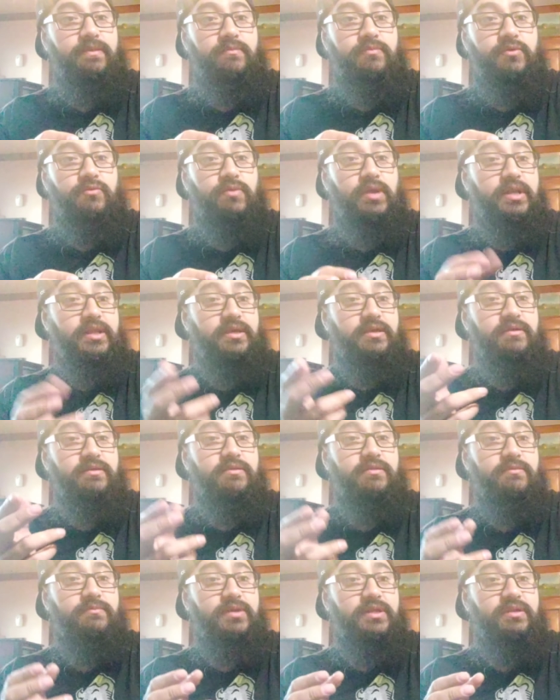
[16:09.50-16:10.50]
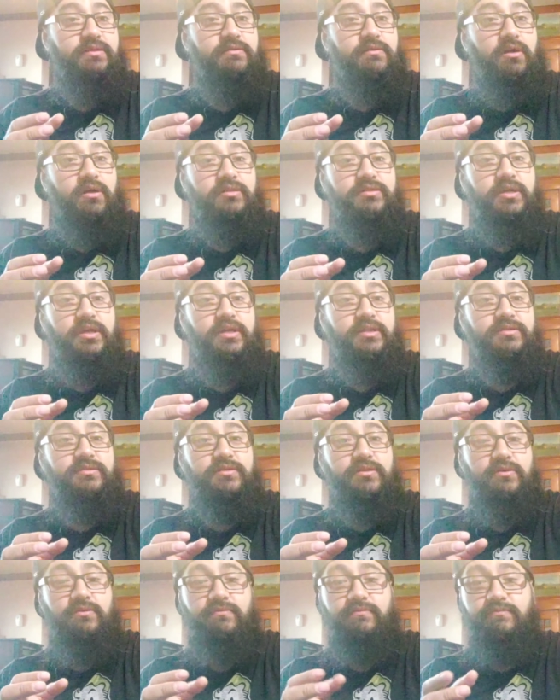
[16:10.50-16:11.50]
be ready. They'll be all done.
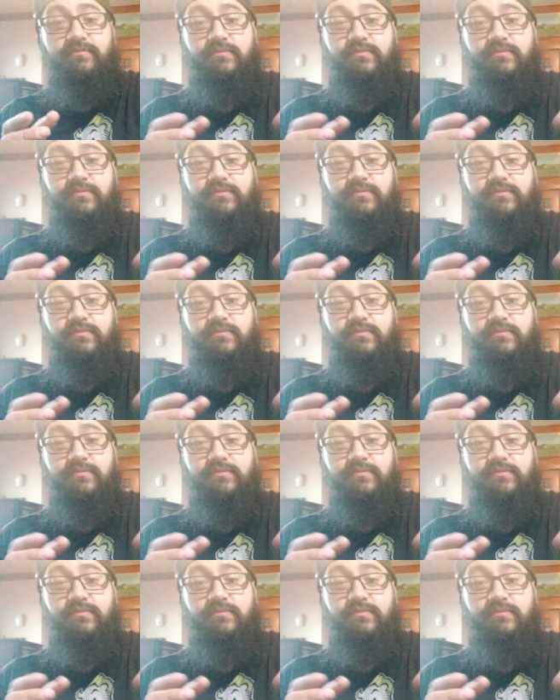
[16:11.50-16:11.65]
So